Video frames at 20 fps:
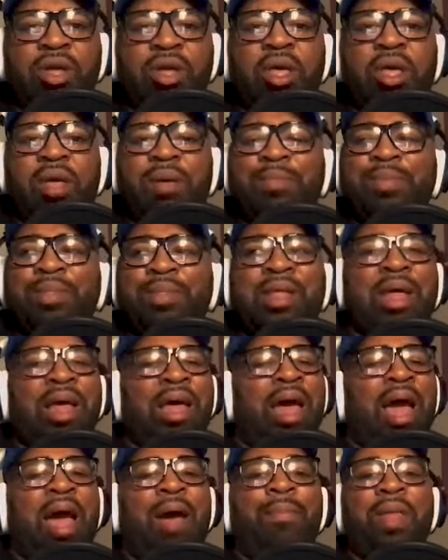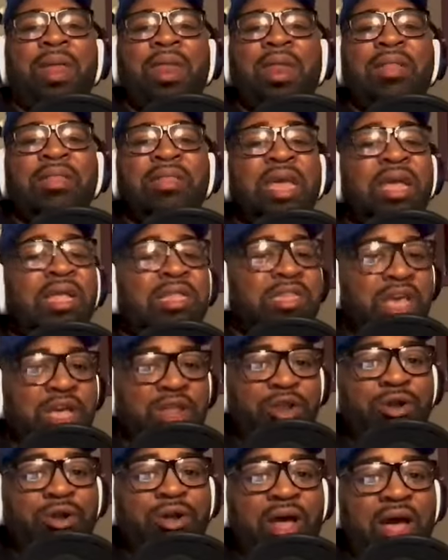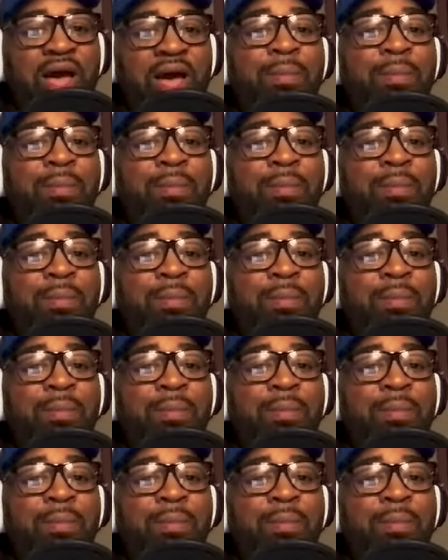I'm not a dictator.